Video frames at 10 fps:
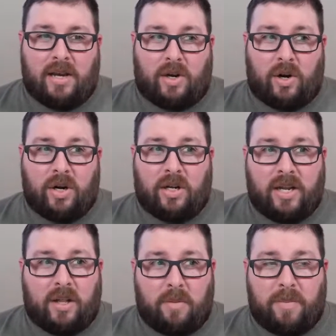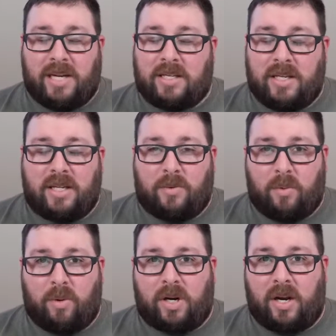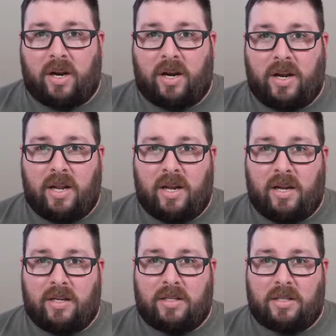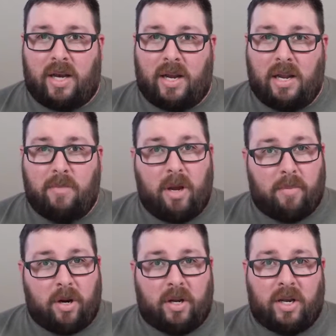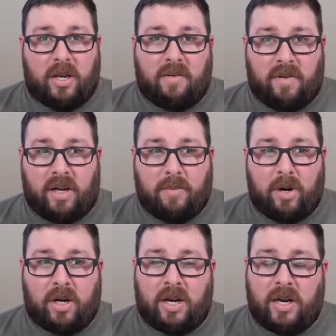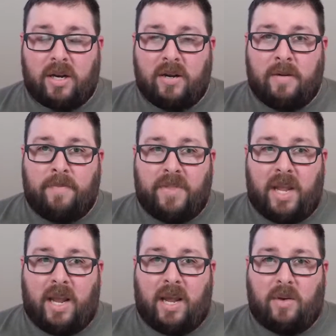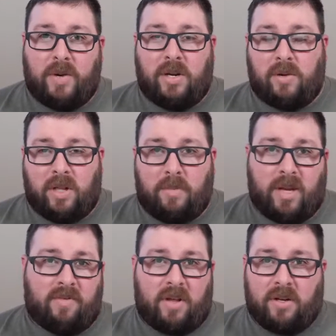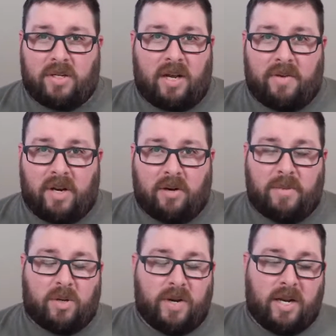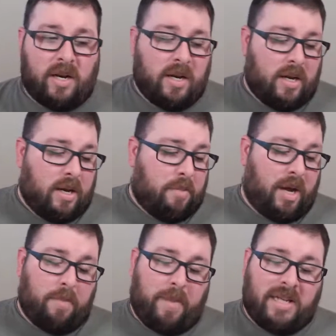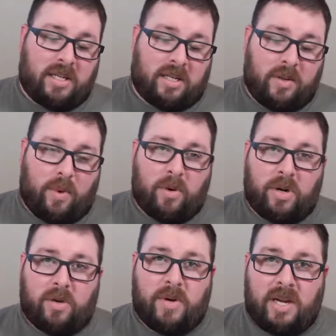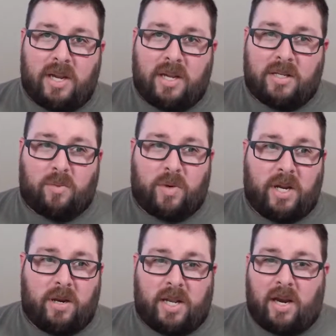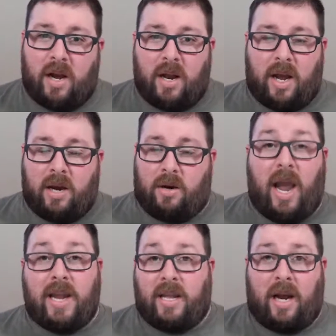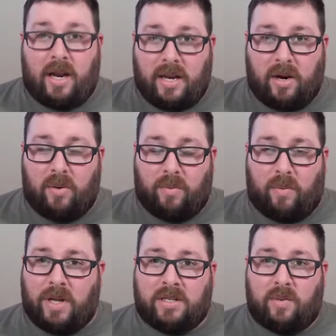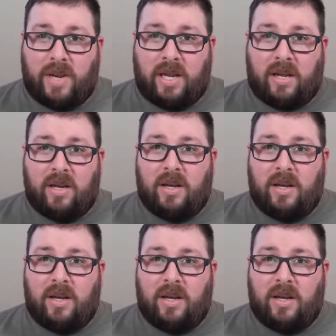Currently, the biggest thing that we're working on is email marketing and affiliate marketing. And we do a little bit of other stuff here in between. But basically what we're doing is I get on here once a week